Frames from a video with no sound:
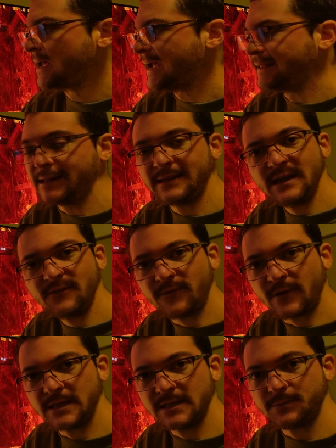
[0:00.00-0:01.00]
And the
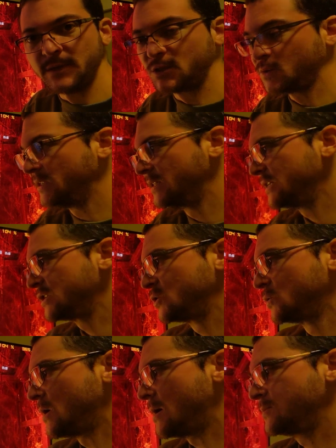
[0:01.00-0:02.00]
difference between these
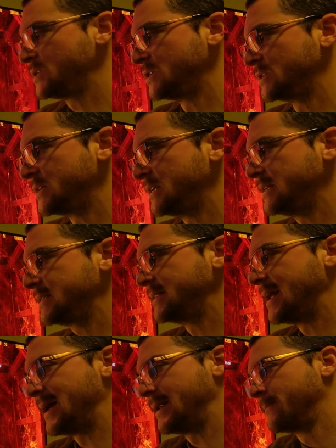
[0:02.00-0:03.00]
two options is
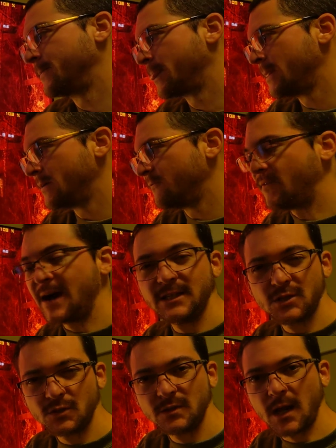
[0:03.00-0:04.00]
that
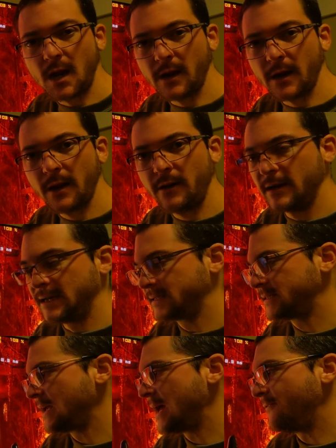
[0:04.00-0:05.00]
Fine-tuned dark
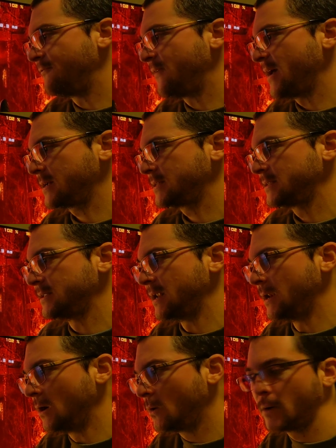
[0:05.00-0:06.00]
areas affects
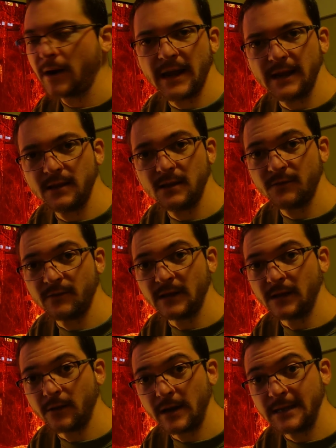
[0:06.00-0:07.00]
the lower end of
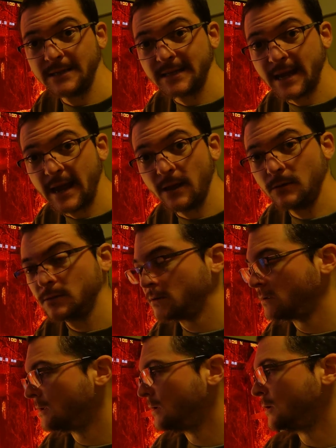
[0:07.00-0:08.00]
the gray scale,
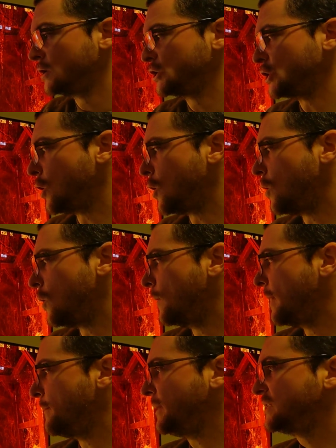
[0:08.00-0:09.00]

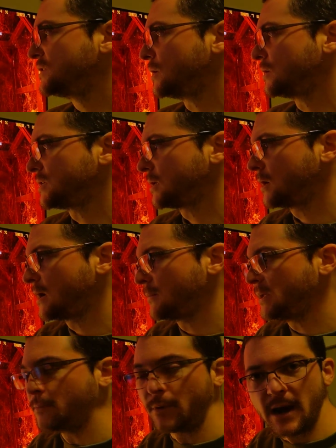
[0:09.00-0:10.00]
so the midtones are gonna
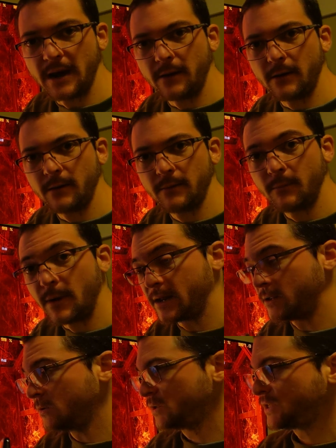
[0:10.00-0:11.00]
be brighter by
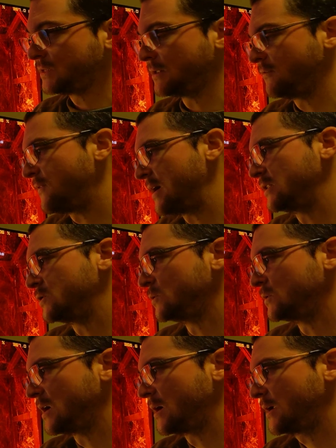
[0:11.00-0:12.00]
using the
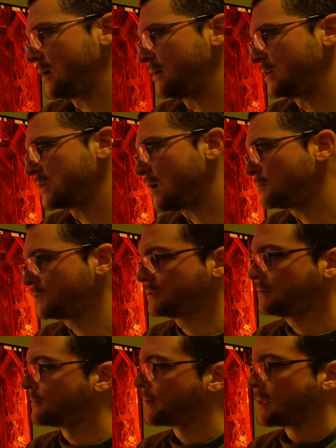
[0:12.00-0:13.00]
fine-tuned dark areas
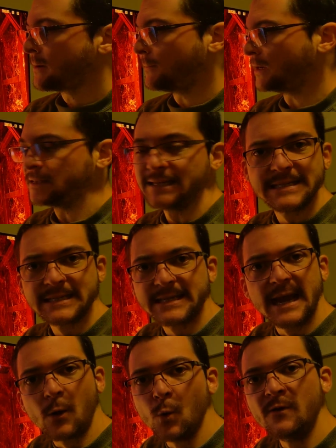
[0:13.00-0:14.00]
option, but this
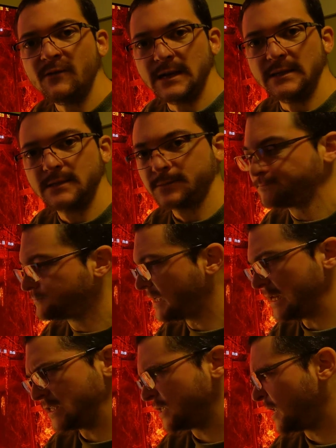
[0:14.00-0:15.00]
is equivalent
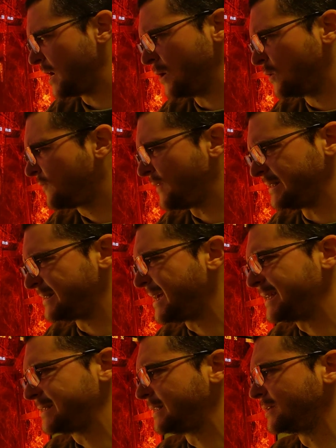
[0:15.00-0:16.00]
and it's gonna look
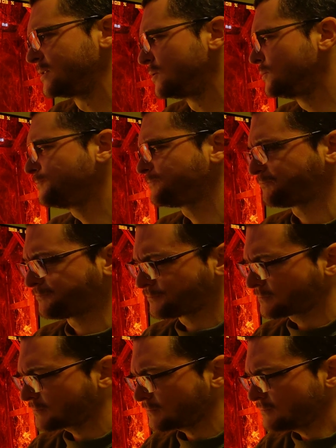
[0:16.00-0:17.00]
fantastic too.
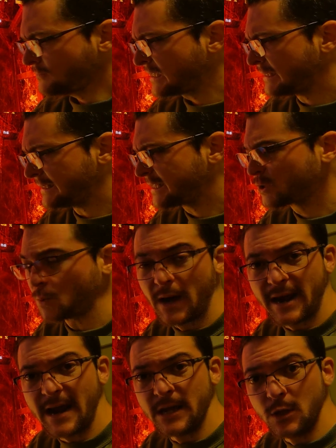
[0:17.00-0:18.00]
This is
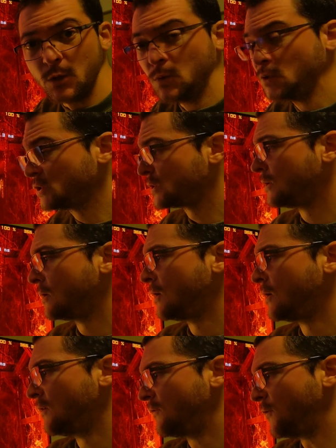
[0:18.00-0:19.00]
what I use
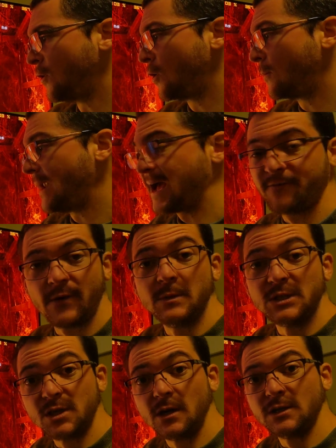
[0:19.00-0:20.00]
for black frame
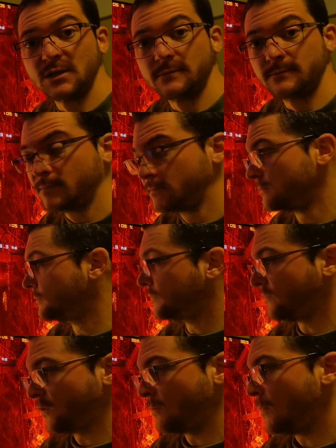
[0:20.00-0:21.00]
insertion.
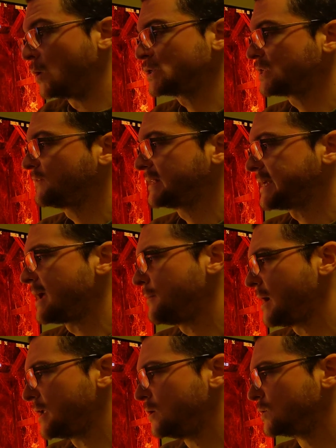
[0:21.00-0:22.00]
For most of the
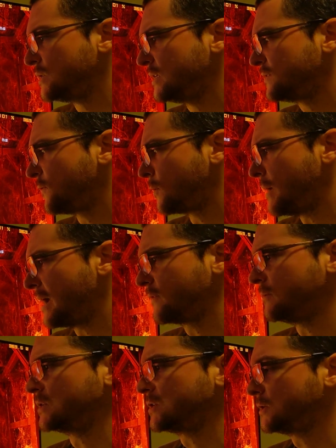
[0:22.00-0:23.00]
time, I use this for black
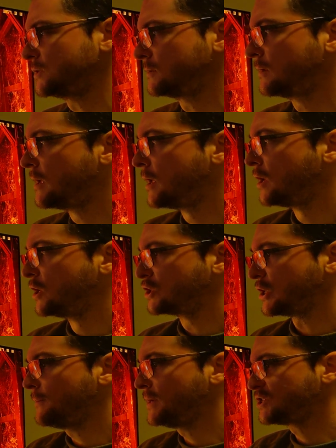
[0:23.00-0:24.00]
frame insertion.
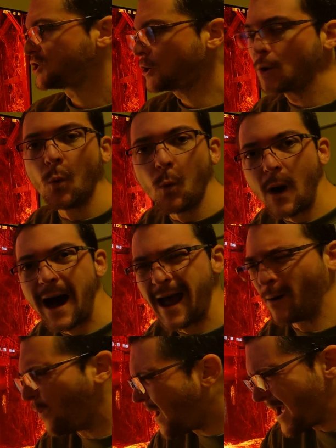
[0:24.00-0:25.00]
So let me show you
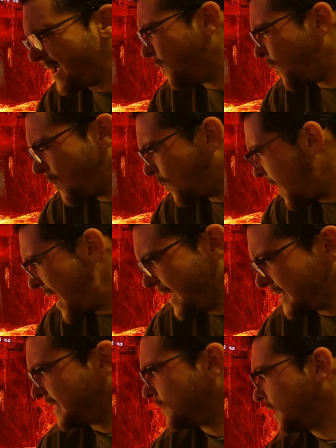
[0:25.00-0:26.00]
why. Why
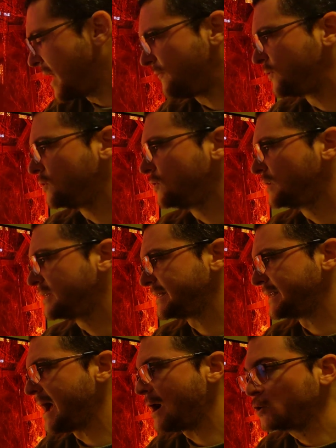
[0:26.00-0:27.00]
why is that we have to do this
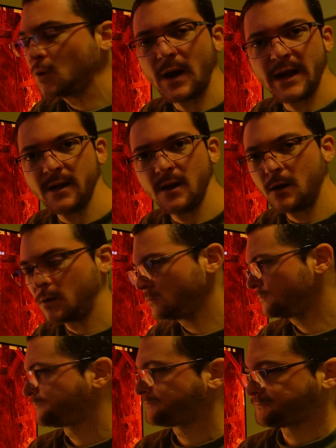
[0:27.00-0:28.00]
and how do I know